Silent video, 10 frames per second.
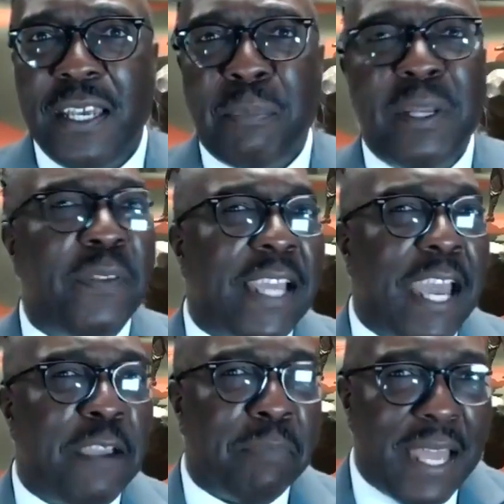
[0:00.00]
But if he
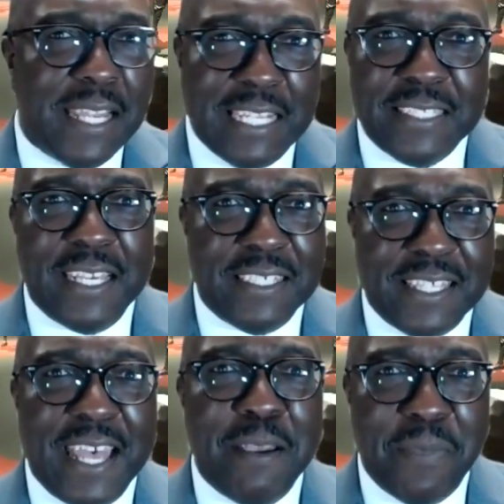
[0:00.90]
can't play, they said the
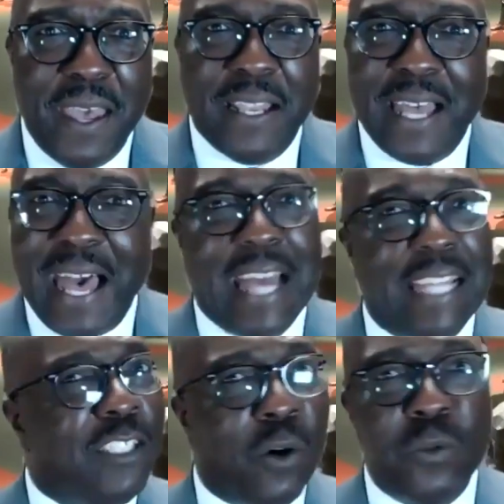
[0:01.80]
same thing. I
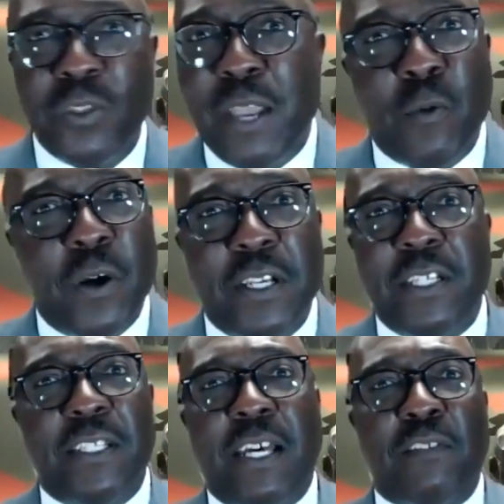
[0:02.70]
told you they weren't
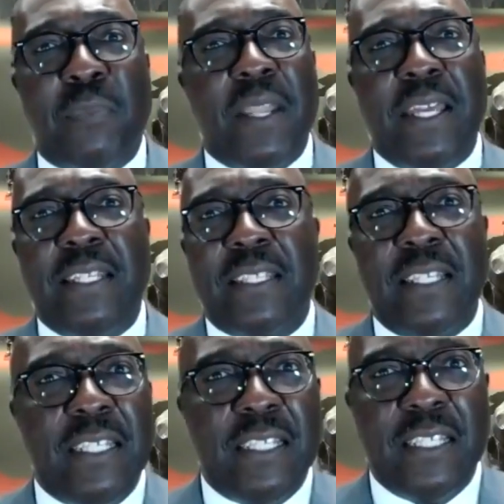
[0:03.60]
good enough to play in this
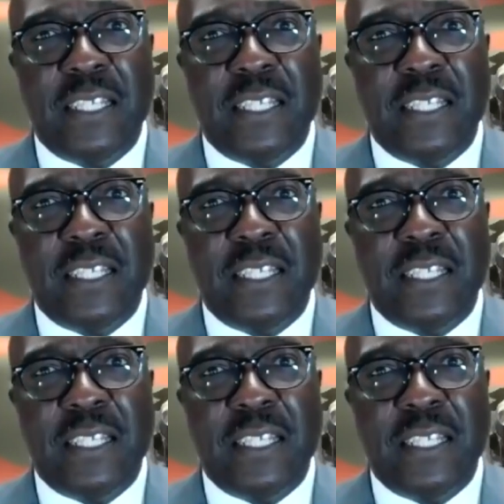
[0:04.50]
league.